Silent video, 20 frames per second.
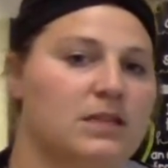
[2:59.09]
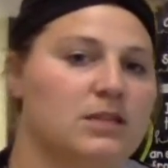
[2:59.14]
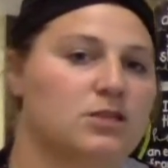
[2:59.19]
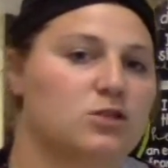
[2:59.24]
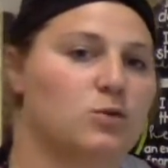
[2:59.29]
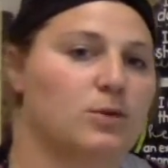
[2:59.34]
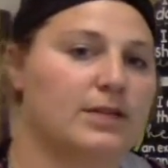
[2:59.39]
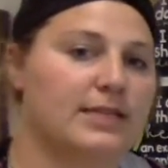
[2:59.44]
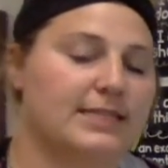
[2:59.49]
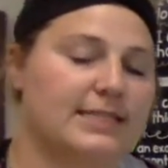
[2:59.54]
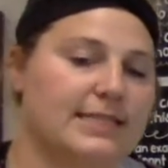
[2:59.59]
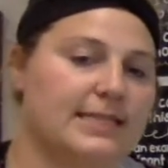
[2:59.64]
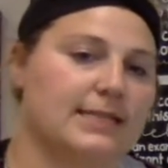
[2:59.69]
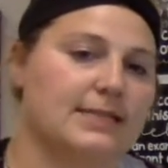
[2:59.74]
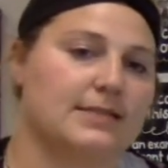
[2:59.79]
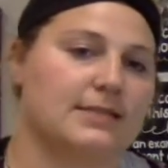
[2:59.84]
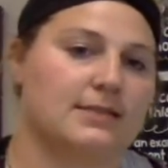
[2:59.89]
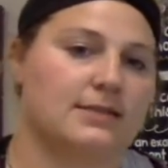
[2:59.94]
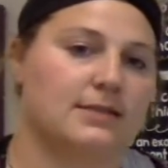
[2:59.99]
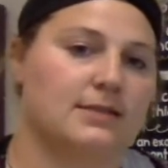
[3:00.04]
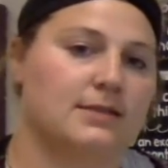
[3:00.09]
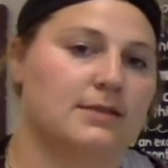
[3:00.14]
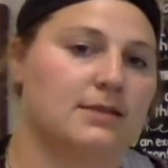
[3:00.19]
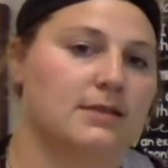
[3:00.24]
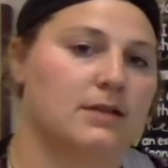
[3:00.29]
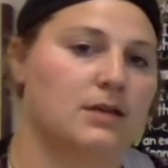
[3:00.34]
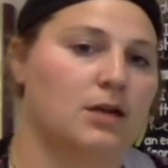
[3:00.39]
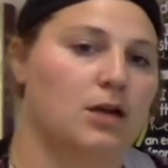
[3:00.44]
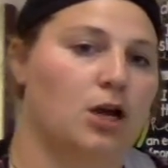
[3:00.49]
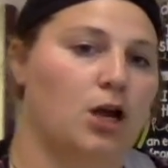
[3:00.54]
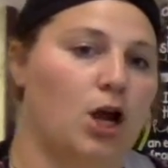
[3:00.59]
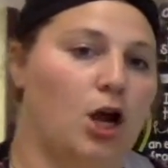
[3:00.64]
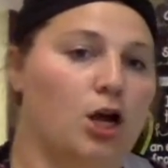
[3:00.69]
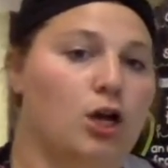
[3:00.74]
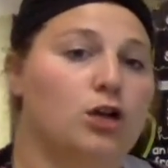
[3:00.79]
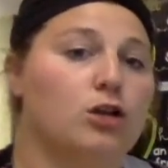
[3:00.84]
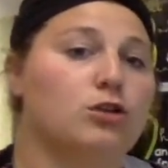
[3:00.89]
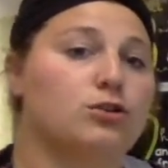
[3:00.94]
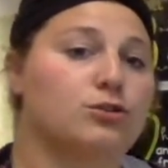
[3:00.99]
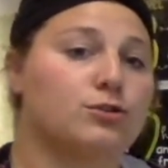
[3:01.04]
26.
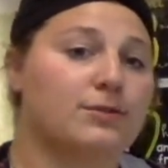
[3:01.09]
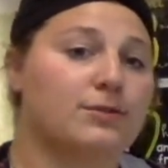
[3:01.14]
So